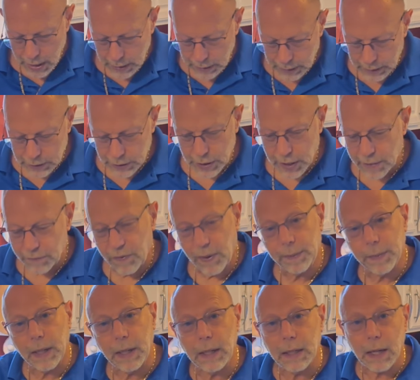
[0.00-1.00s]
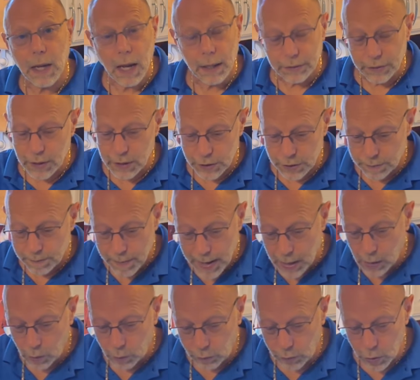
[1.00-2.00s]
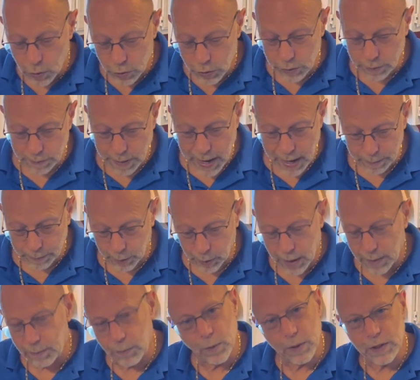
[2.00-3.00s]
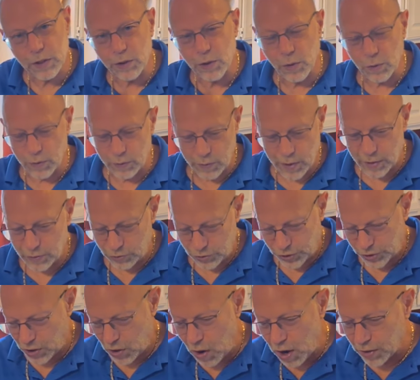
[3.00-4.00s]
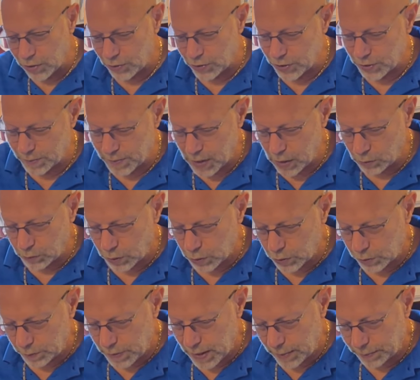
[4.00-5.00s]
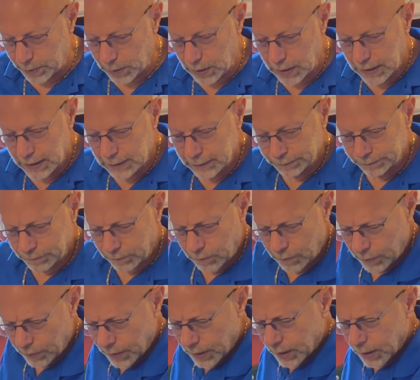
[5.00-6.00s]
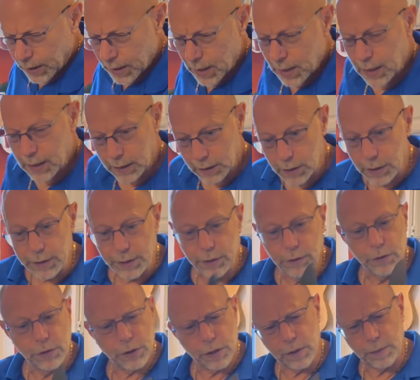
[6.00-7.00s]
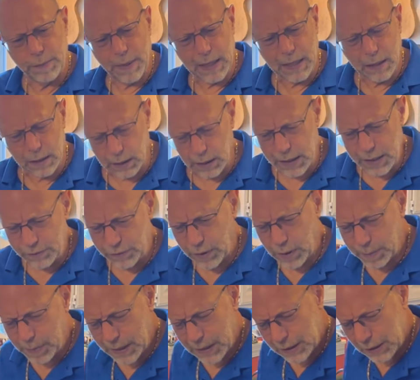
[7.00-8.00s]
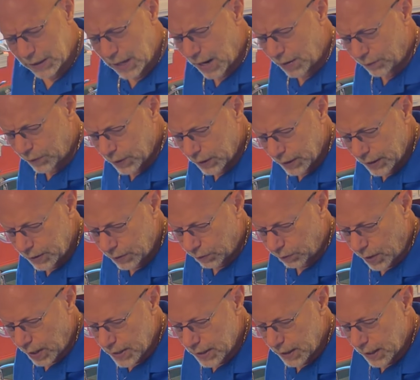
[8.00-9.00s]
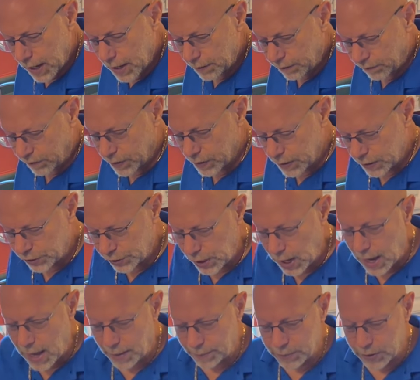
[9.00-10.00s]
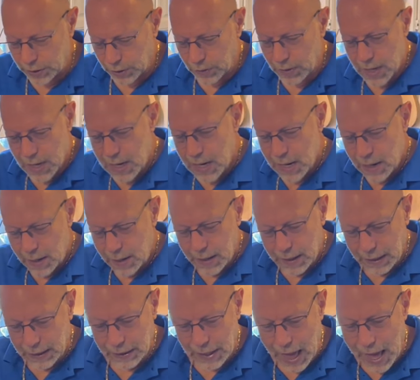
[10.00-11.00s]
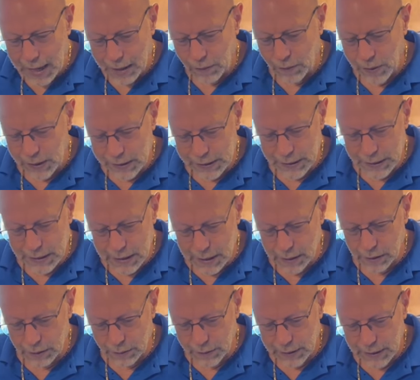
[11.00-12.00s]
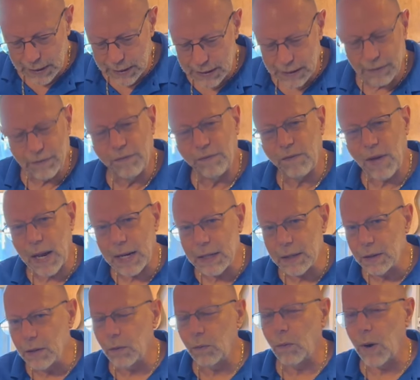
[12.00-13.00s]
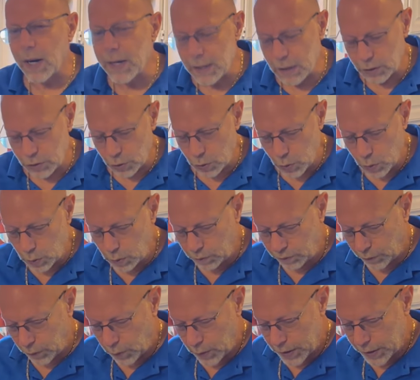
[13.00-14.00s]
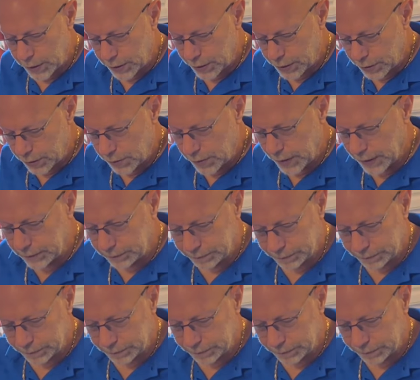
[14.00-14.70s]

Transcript: let's say if I'm going to cut this Melrose pepper up, what's known around Chicago as a Melrose pepper, could use this big cleaver, but it's not really the right knife for the job. So a lot of what you're dealing with is find the right tool for what you're doing.